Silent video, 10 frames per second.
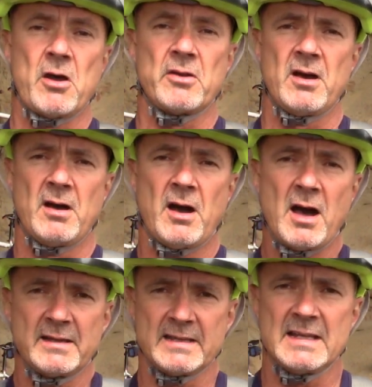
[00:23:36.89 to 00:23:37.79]
on
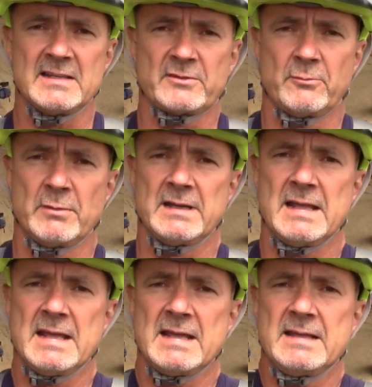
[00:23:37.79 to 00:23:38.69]
hot days, when
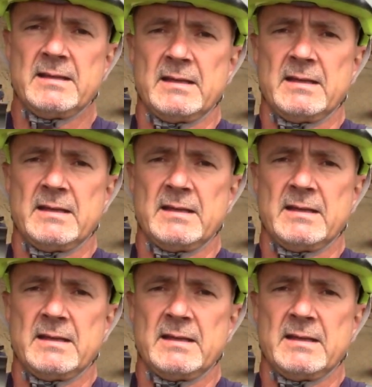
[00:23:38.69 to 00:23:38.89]
a,